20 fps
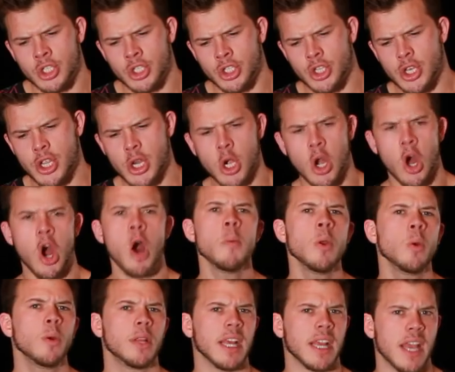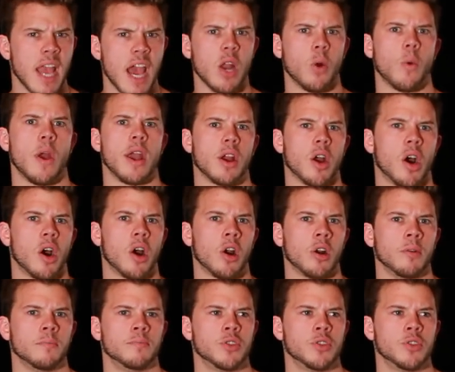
So your homie with the getaway car